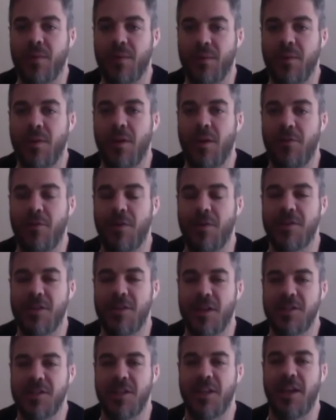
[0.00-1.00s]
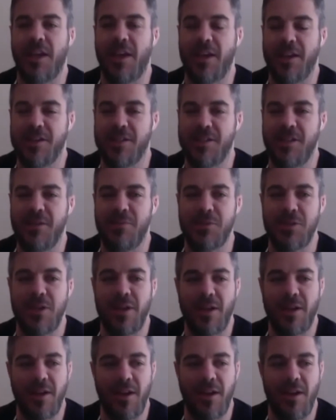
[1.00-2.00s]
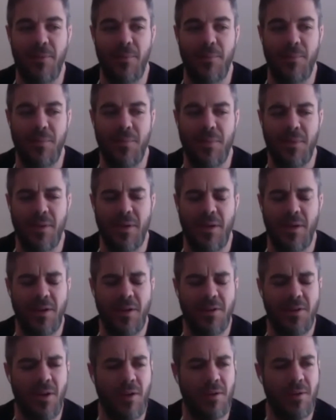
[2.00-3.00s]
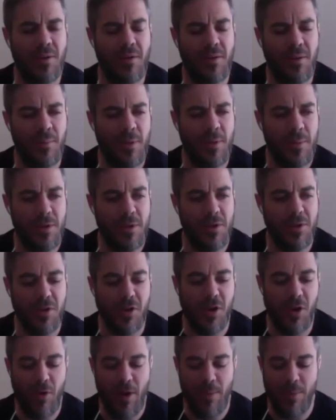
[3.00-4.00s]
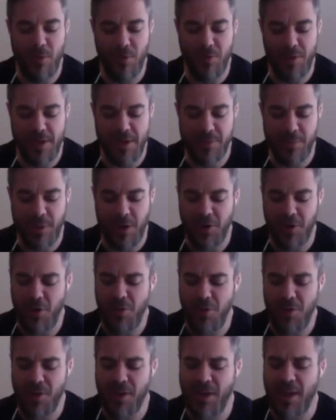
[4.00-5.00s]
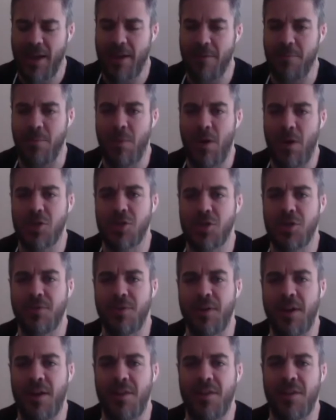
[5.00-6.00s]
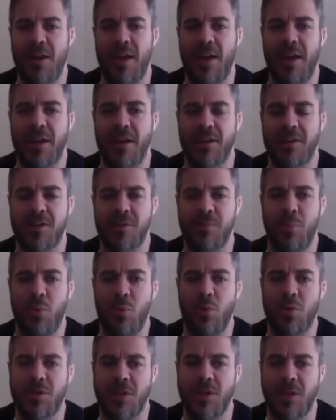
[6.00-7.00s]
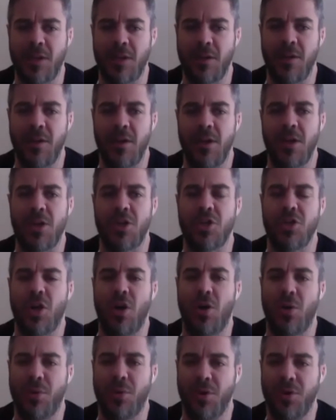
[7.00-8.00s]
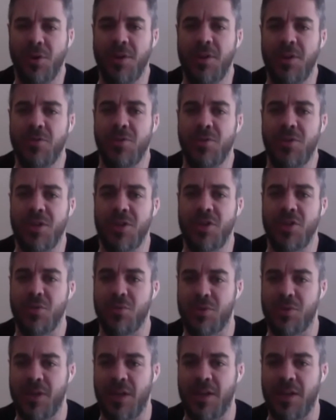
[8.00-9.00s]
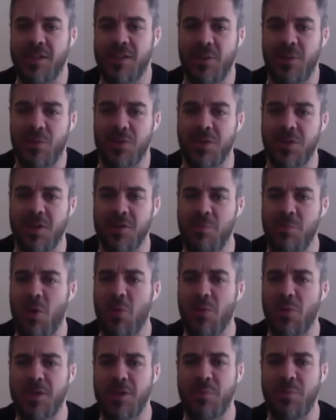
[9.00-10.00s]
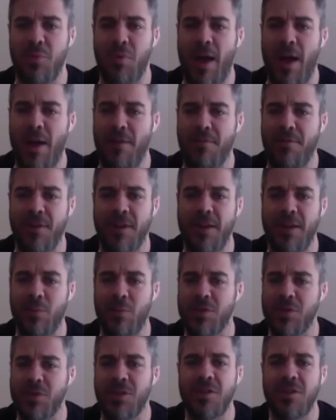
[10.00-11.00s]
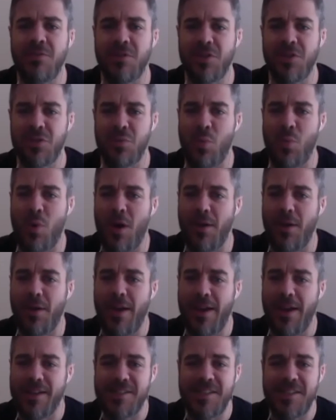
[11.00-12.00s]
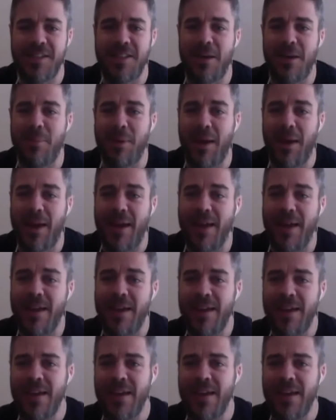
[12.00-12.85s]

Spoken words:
Yeah, fantastic. Yeah, he seems like maybe you can correct me on this, but I don't think he had much of an athletic sporting childhood in the traditional sense. He wasn't a multi-sport athlete. He wasn't a Division One NCAA.